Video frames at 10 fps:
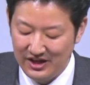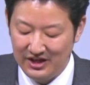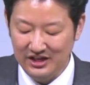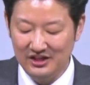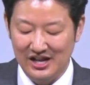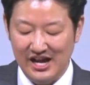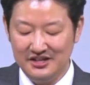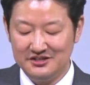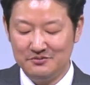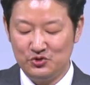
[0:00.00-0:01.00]
it
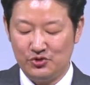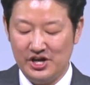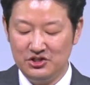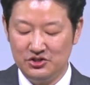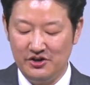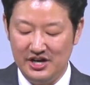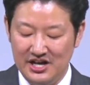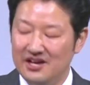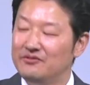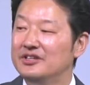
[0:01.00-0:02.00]
lays up treasure in
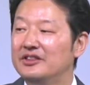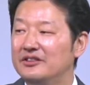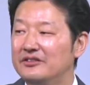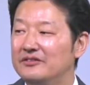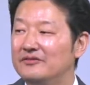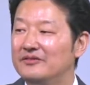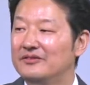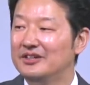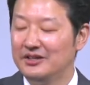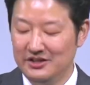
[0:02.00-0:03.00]
heaven,
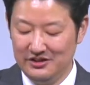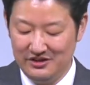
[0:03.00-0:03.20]
right?